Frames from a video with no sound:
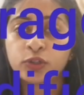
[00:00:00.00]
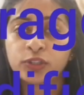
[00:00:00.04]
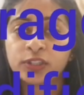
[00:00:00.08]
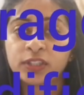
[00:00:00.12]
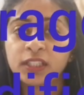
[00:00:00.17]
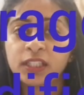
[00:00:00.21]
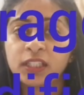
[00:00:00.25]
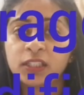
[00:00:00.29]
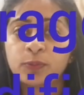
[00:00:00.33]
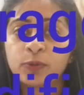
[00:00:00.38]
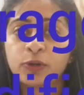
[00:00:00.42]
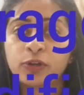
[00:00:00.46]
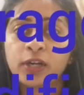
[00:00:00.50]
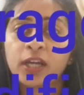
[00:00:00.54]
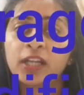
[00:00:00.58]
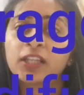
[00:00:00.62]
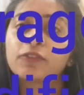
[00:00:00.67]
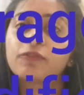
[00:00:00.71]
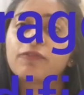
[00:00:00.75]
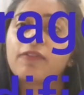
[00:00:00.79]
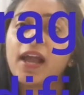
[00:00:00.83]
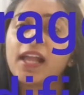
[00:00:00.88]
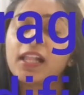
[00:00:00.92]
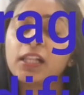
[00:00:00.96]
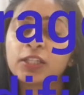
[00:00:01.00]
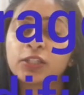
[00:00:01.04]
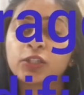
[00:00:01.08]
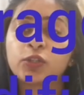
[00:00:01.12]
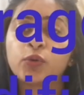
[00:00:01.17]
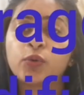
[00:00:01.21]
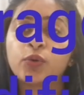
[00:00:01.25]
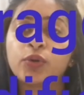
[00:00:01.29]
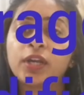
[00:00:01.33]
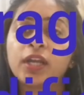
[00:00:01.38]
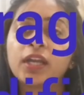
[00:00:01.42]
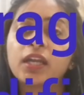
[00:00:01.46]
these products. While
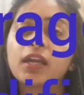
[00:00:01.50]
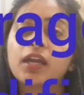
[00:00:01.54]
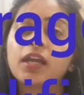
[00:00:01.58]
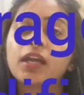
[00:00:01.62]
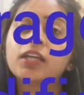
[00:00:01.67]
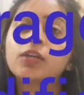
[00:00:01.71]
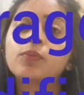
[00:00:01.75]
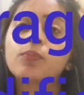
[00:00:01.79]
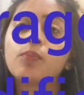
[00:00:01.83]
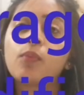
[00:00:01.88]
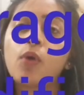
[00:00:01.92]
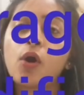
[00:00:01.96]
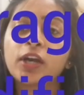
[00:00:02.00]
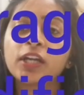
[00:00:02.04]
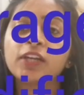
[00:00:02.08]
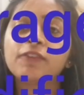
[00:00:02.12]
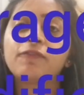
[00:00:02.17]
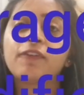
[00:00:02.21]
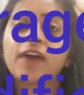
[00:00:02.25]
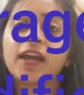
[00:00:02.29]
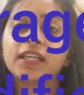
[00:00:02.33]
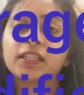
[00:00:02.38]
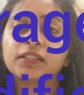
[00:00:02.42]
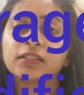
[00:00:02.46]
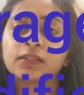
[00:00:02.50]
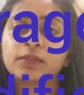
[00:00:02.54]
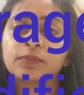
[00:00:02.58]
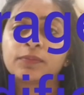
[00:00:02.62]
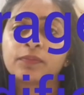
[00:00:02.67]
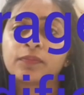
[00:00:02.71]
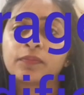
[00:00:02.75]
storing, it modifies.